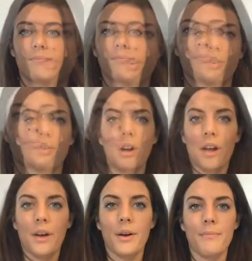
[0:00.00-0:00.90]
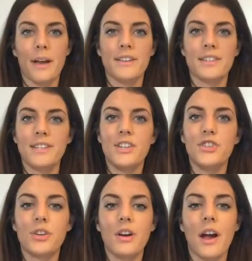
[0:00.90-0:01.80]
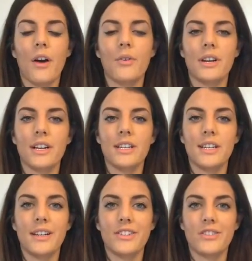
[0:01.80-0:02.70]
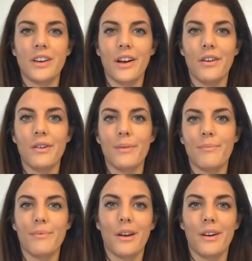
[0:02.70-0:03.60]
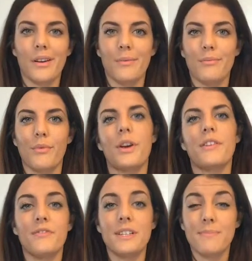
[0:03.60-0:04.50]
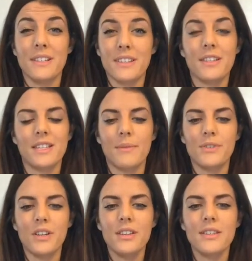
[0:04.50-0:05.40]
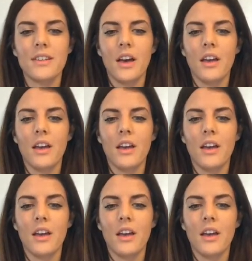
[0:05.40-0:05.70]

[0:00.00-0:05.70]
So as a teacher, how can I teach to help rid of these misconceptions?